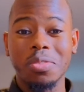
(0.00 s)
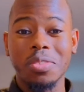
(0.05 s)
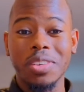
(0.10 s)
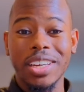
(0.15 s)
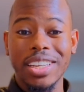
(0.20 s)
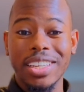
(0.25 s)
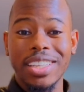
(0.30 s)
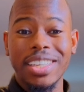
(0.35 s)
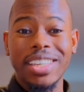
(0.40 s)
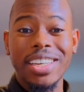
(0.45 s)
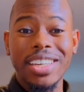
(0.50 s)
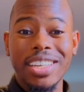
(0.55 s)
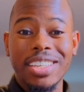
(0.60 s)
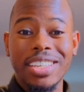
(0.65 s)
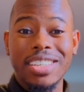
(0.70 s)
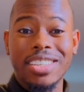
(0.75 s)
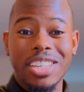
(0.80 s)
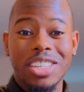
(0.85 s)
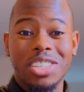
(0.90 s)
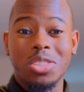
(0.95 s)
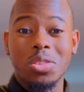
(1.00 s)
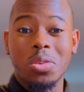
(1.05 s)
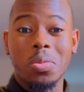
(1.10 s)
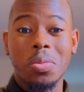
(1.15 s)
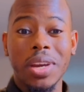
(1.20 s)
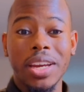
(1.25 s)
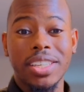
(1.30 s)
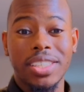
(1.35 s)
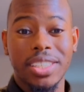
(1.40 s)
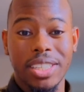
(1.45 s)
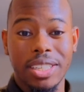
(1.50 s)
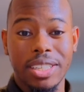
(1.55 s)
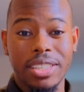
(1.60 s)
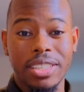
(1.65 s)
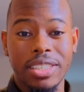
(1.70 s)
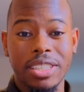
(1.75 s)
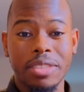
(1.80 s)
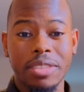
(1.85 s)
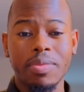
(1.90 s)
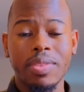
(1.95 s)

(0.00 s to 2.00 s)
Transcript: in these situations